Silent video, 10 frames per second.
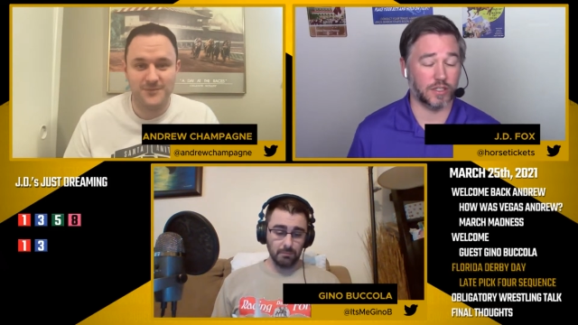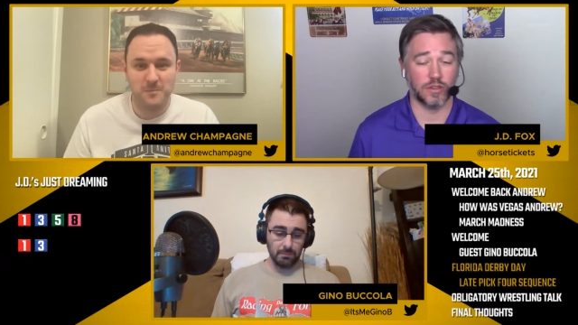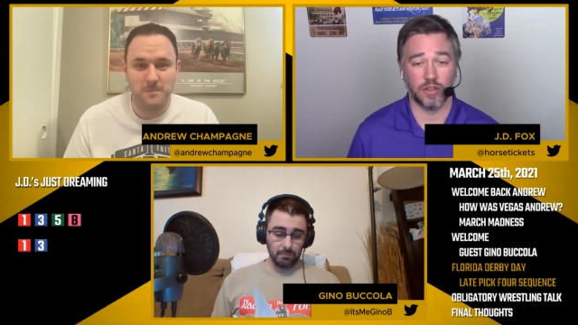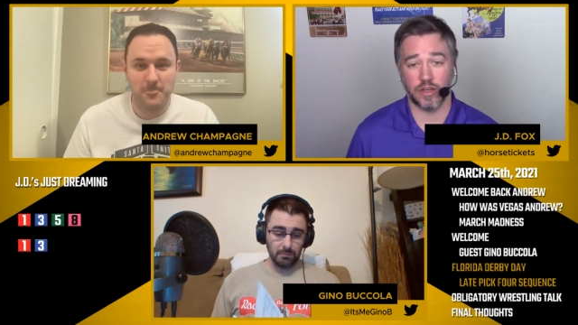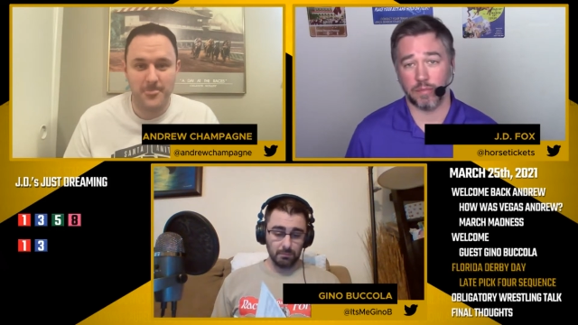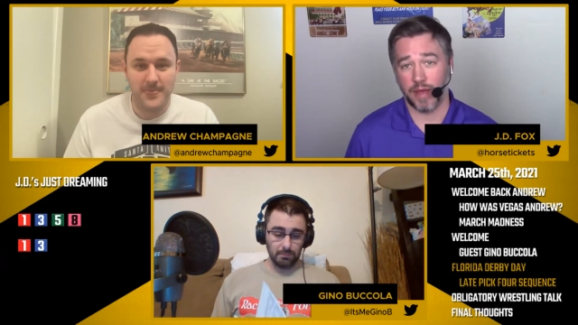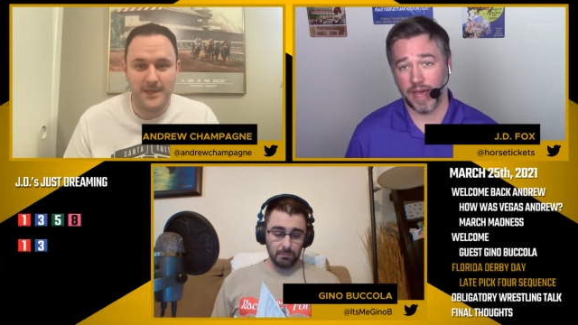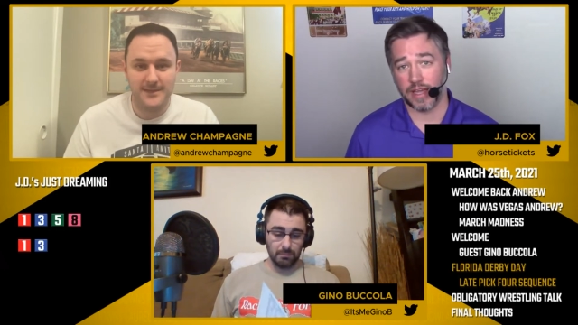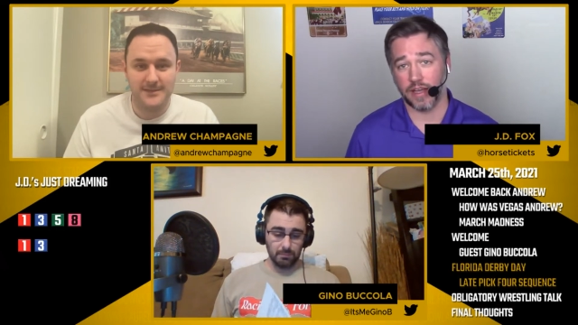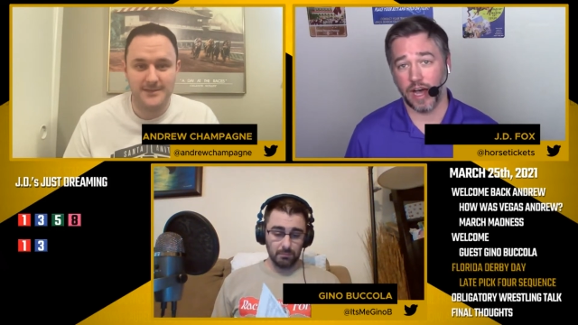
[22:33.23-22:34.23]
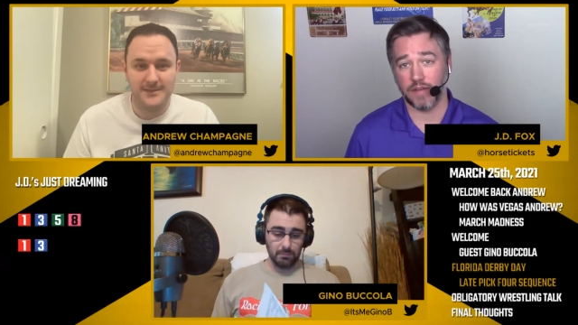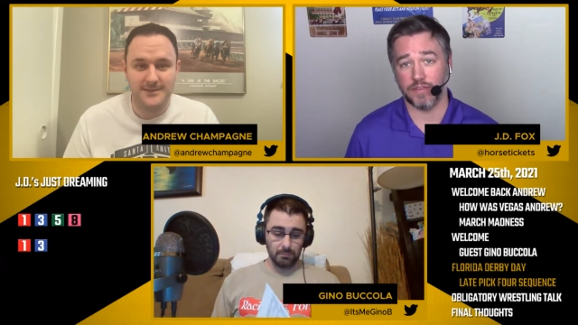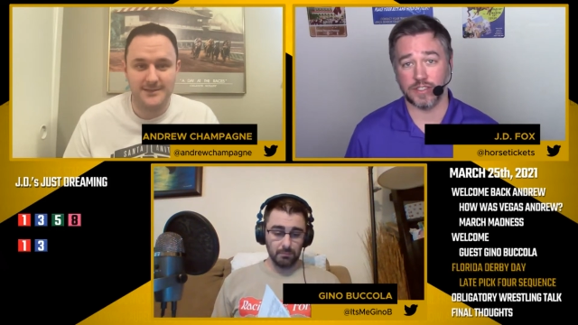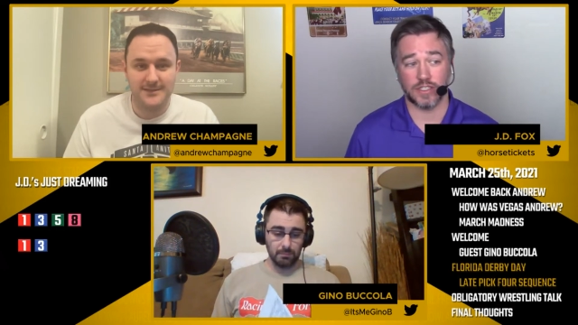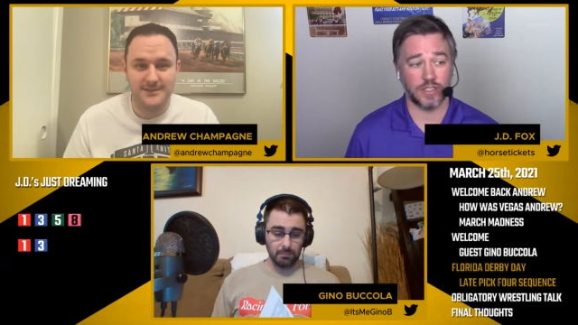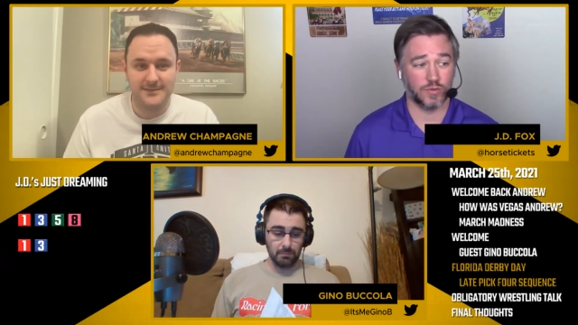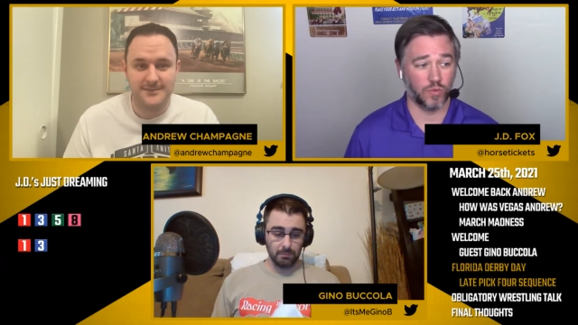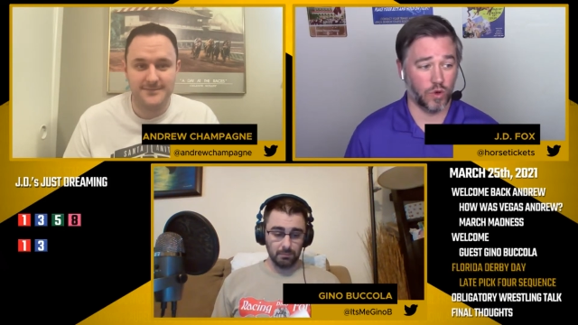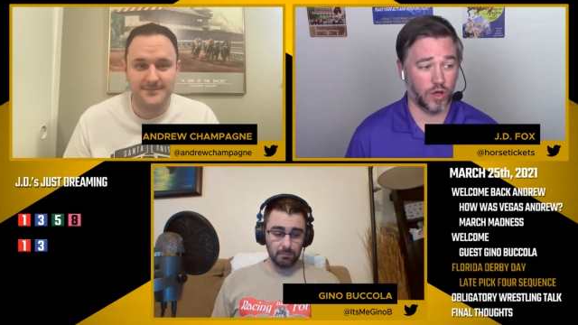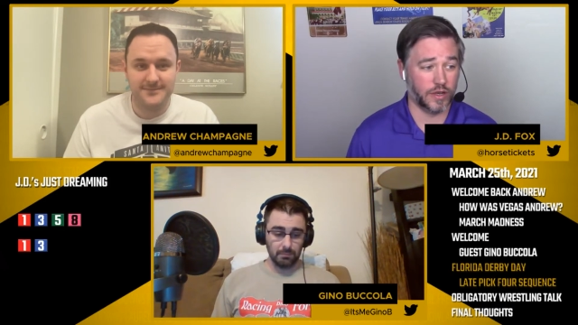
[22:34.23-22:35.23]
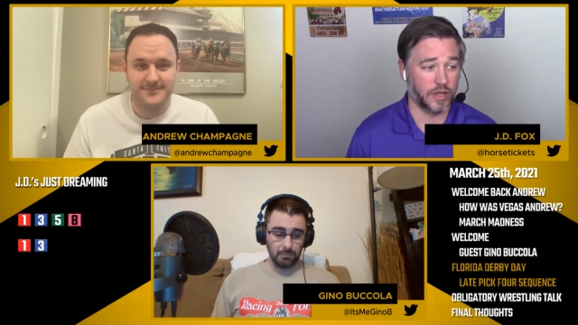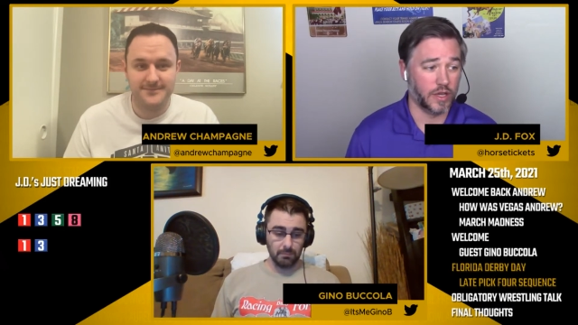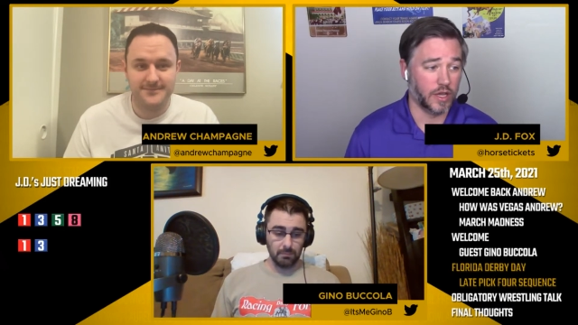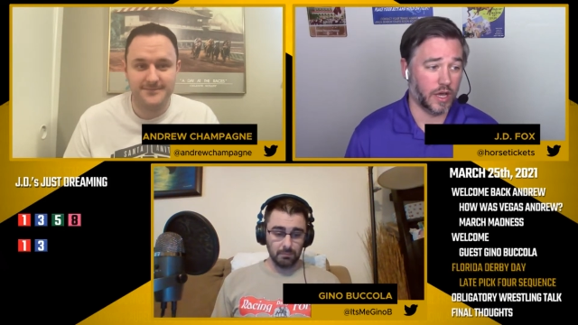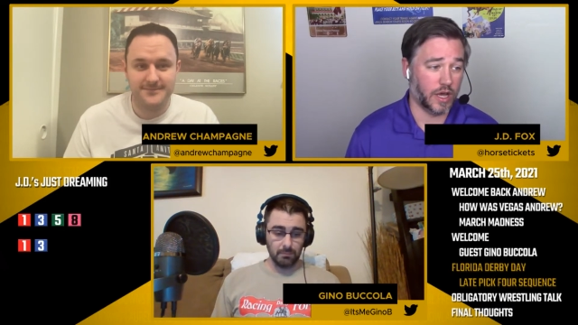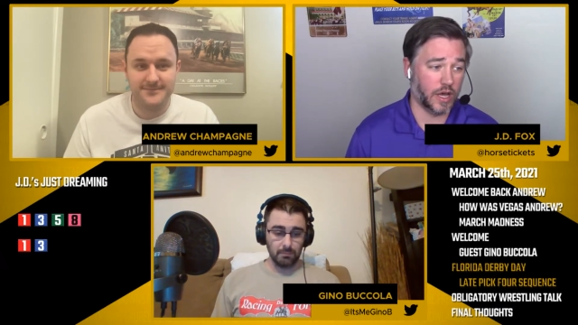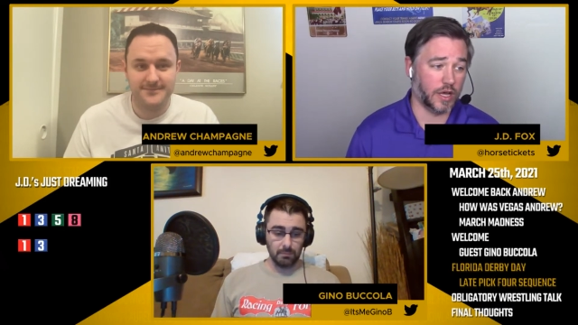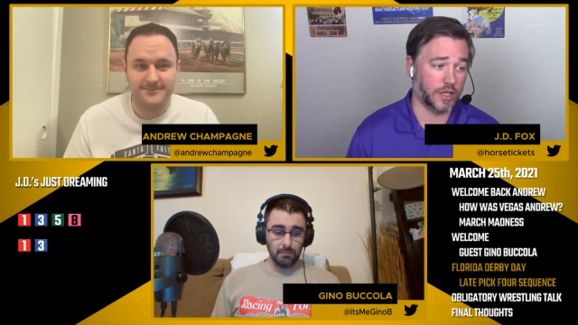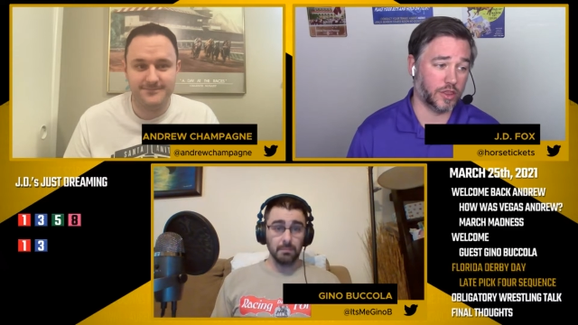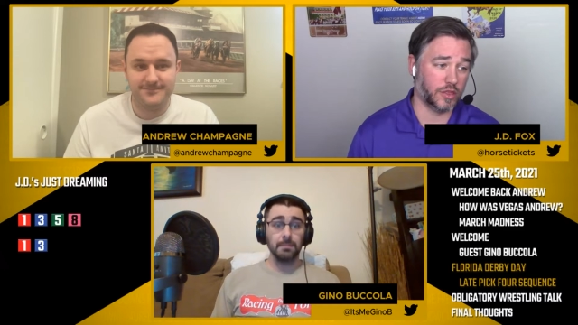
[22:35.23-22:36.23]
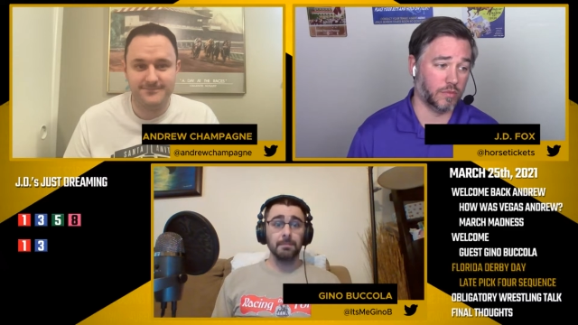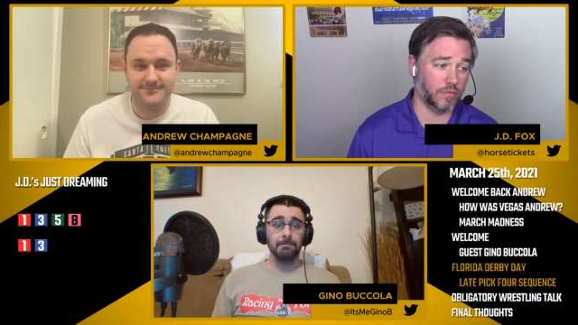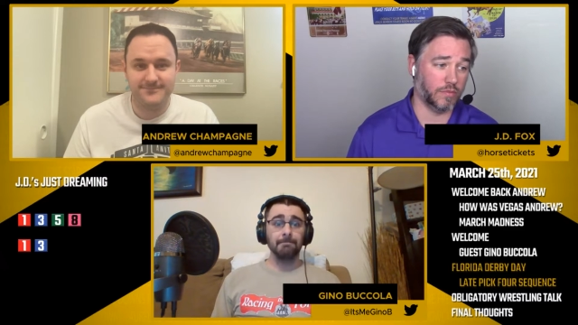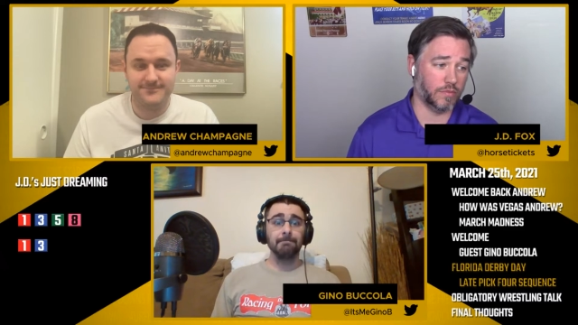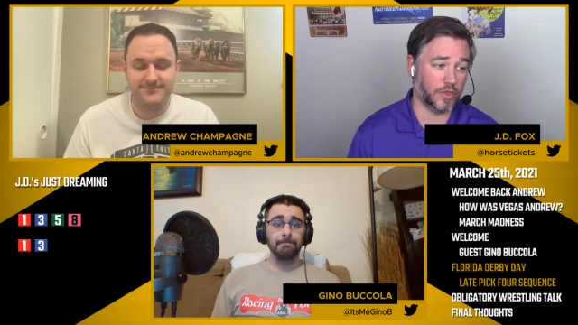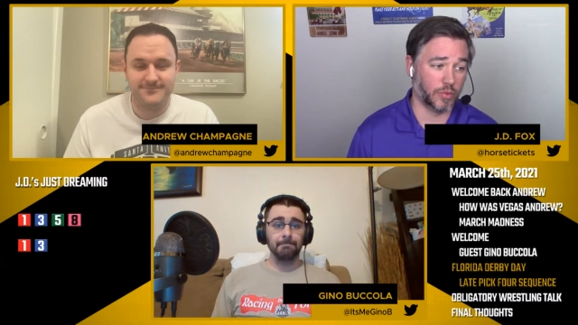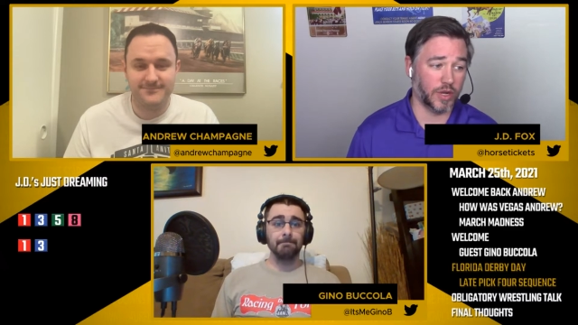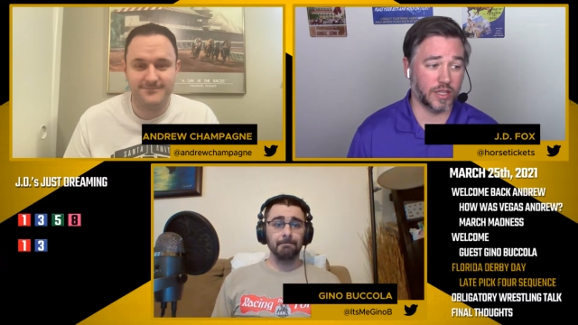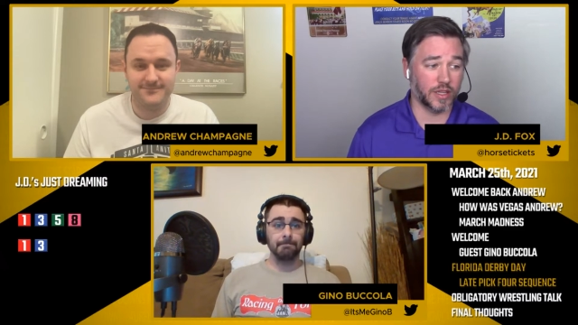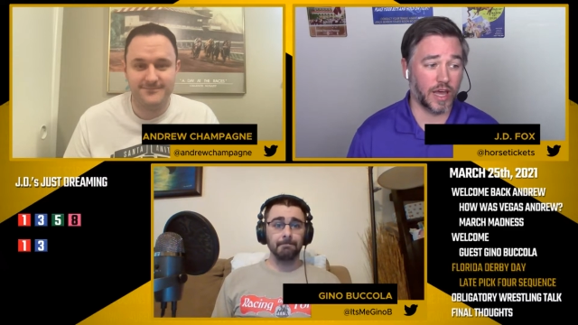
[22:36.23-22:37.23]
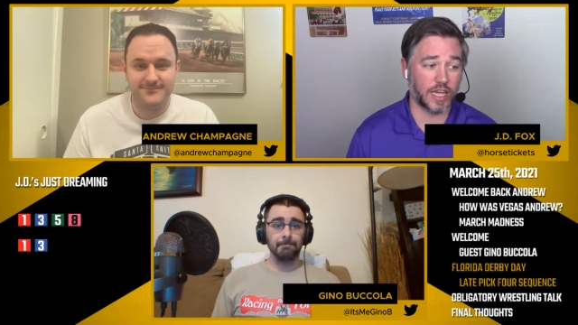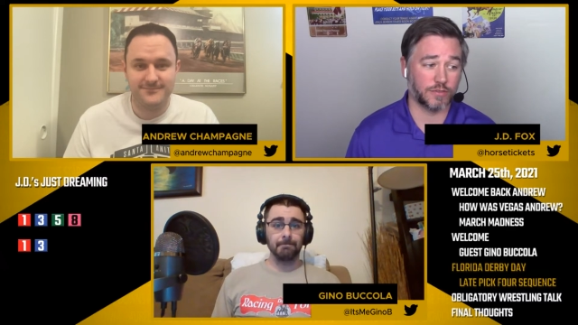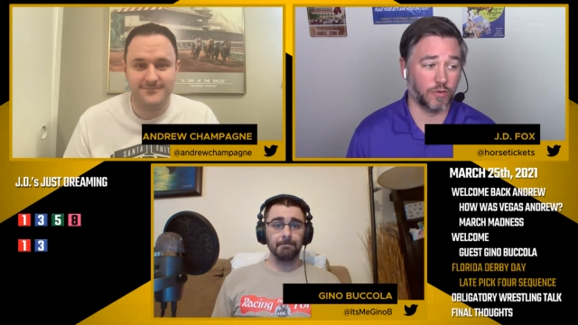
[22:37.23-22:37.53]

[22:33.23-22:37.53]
Speaker 1: You look back, obviously, is one uh, three of the last